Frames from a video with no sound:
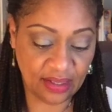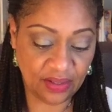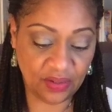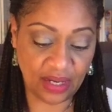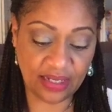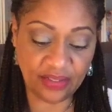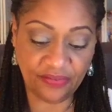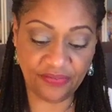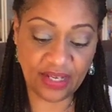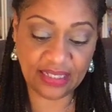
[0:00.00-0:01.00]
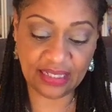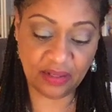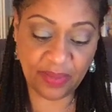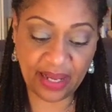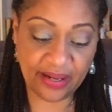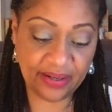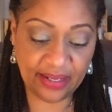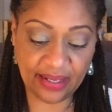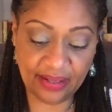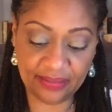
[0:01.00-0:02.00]
You guys are fussing about
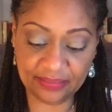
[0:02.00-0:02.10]
it.